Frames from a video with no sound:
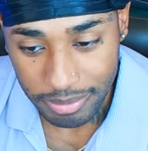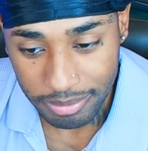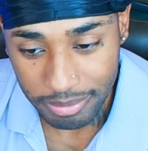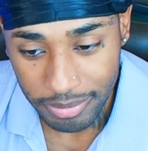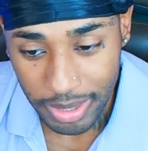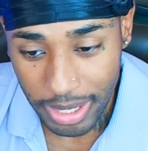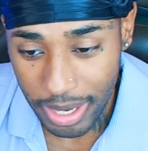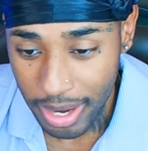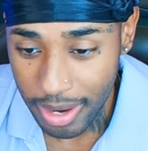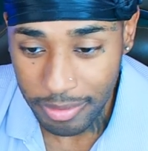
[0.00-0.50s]

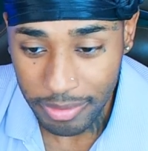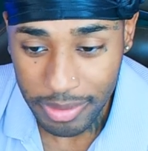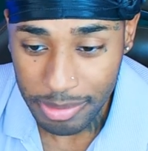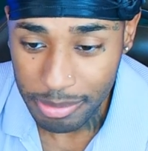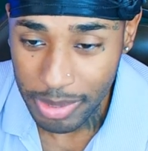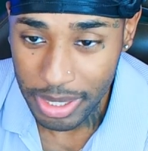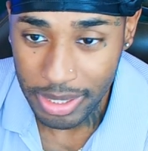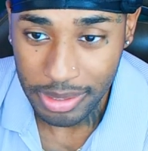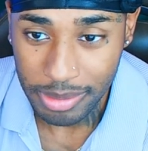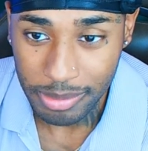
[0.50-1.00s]
yeah,
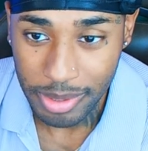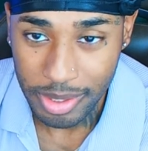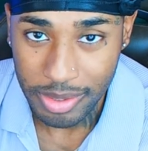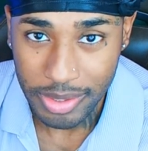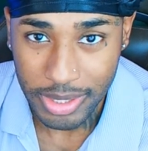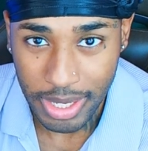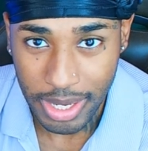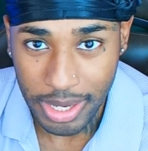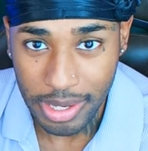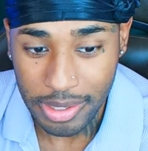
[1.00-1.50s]
everybody, bro.
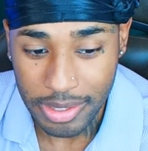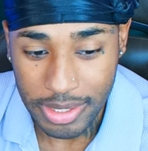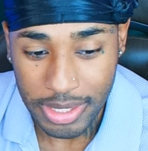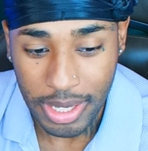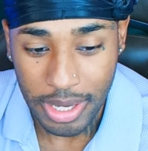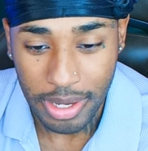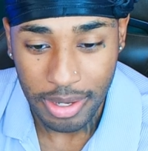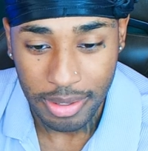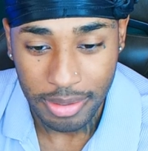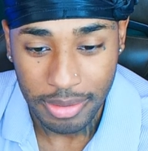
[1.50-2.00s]
Shout out to
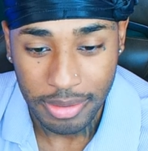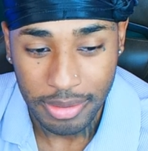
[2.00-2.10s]
y'all.